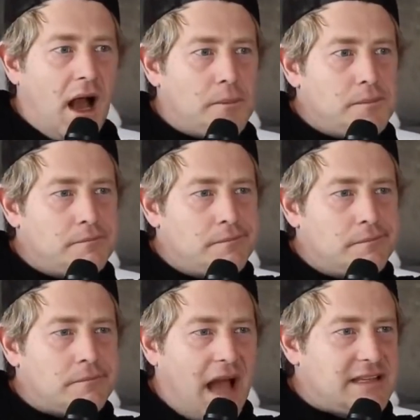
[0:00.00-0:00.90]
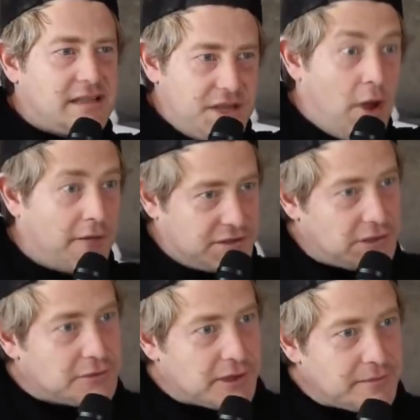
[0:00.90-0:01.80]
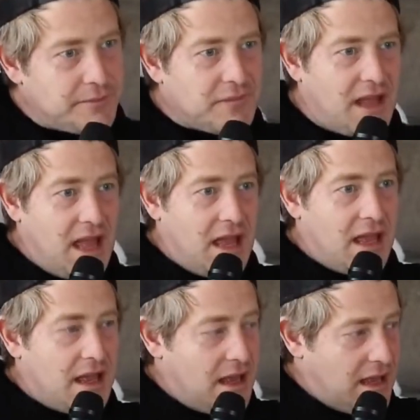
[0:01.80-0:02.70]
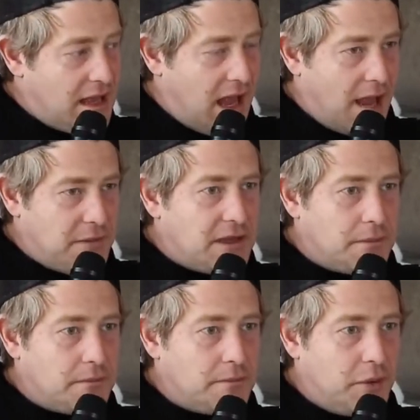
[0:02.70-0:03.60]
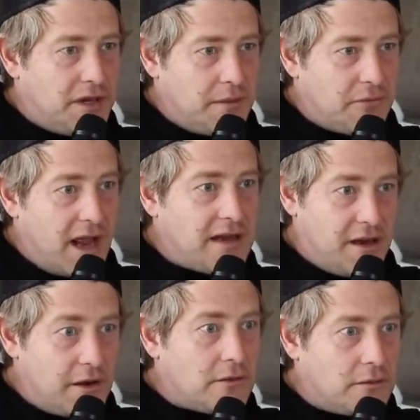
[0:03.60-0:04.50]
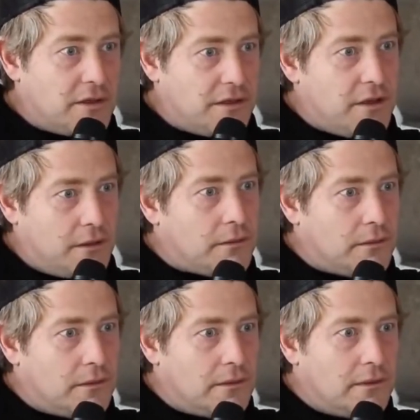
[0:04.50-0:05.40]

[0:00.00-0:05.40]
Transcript: I see you have children. I'm going to put him right here with you.